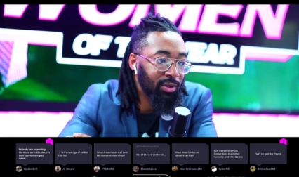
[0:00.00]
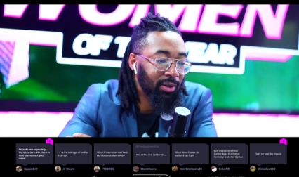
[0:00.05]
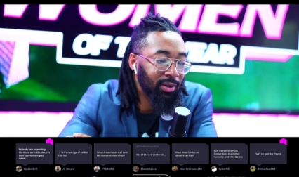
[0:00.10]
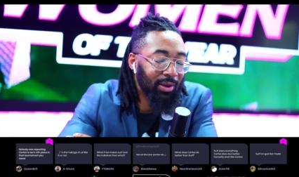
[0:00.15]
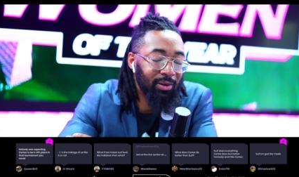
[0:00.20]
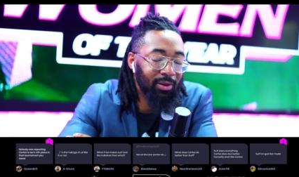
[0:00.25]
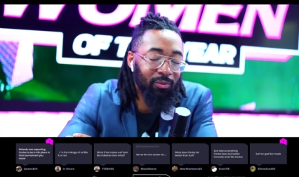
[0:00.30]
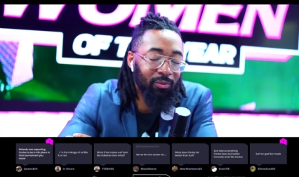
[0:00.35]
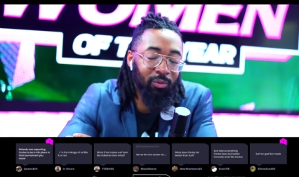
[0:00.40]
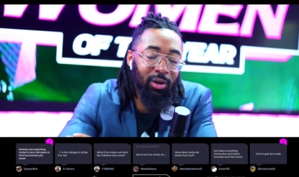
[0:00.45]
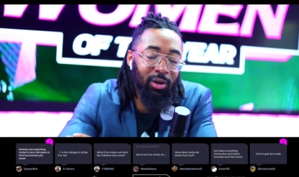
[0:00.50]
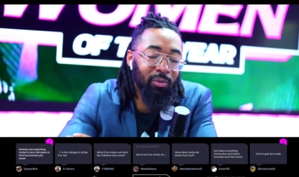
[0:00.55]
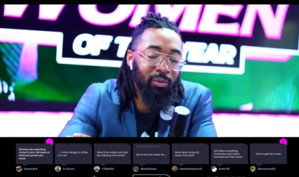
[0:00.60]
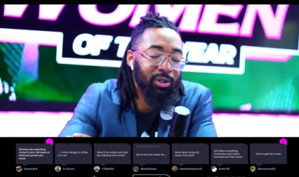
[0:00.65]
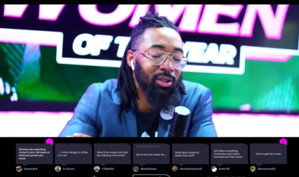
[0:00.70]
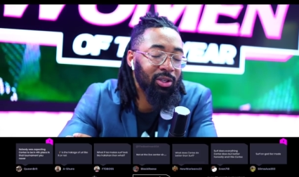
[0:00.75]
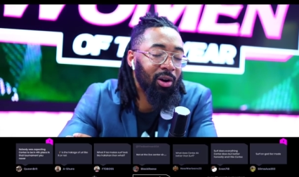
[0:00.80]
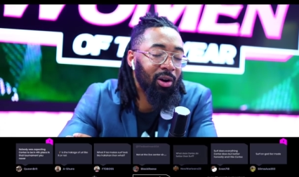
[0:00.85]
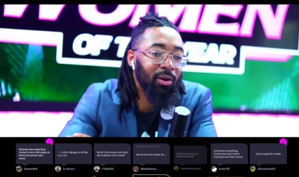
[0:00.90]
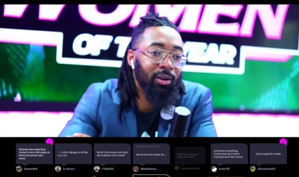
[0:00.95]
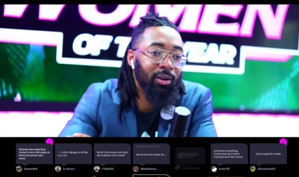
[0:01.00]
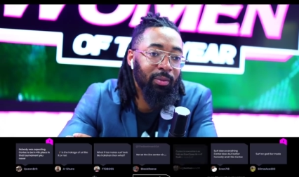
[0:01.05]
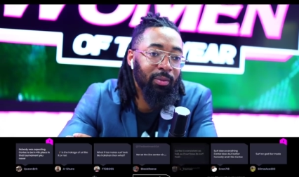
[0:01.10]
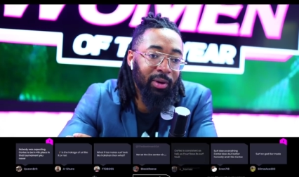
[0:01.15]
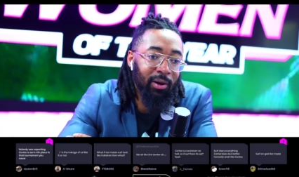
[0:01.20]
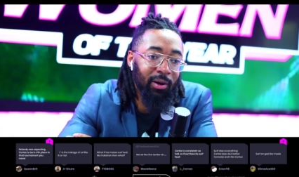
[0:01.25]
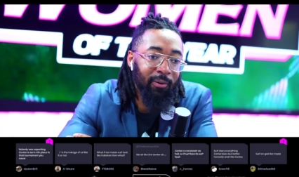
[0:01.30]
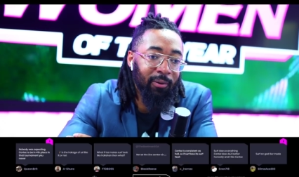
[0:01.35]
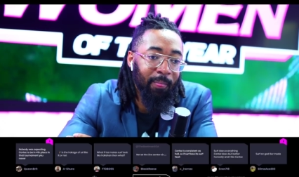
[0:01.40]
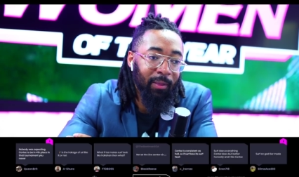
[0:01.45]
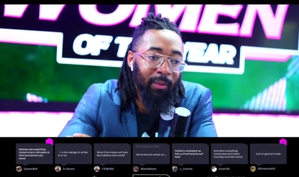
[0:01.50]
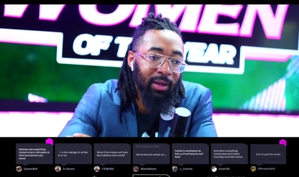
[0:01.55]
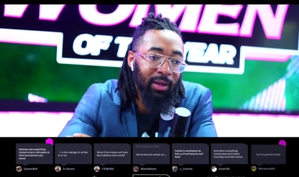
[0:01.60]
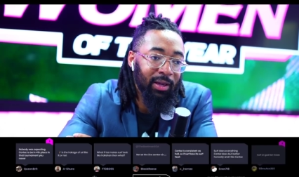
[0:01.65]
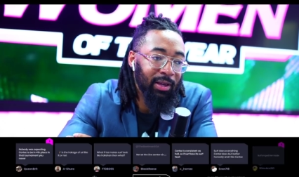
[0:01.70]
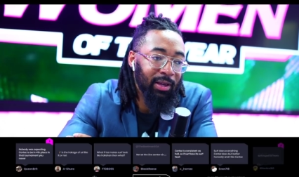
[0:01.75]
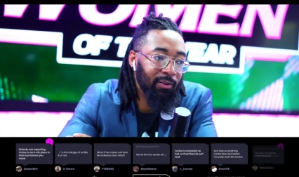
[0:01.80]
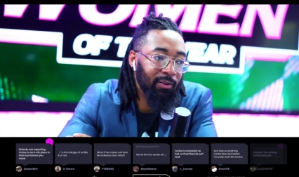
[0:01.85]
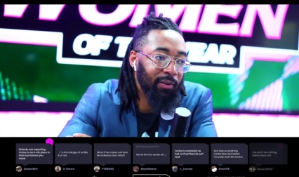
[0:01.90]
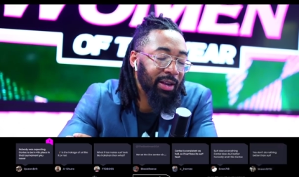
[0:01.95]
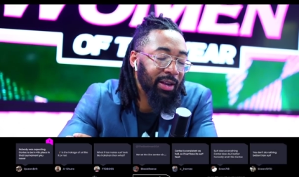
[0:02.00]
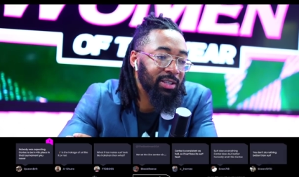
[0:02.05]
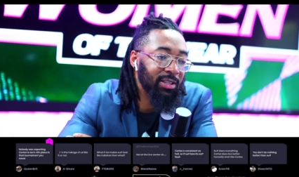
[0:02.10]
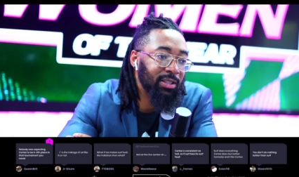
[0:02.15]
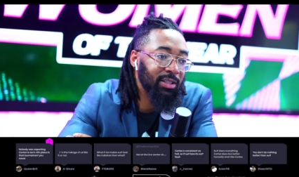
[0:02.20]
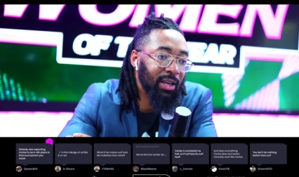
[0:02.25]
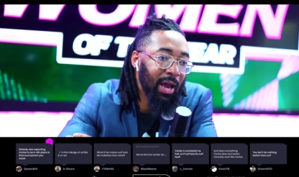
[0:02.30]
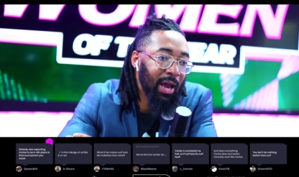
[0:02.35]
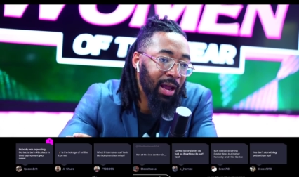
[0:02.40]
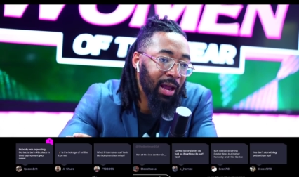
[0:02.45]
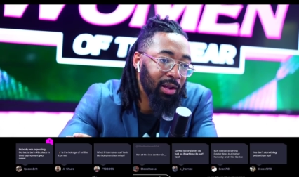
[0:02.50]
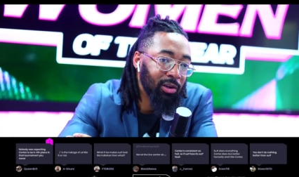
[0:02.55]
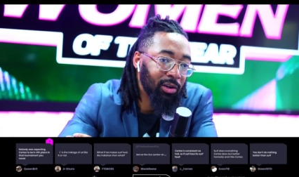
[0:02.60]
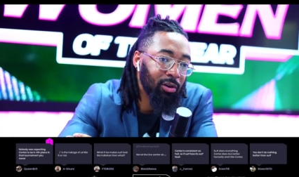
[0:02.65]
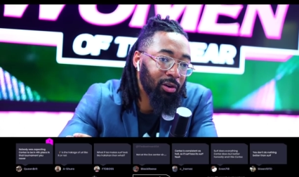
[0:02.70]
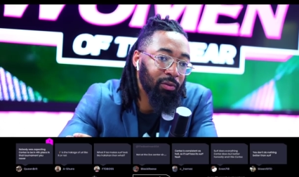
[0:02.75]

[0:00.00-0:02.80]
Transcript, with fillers: Like, what are we talking about? He faces Calico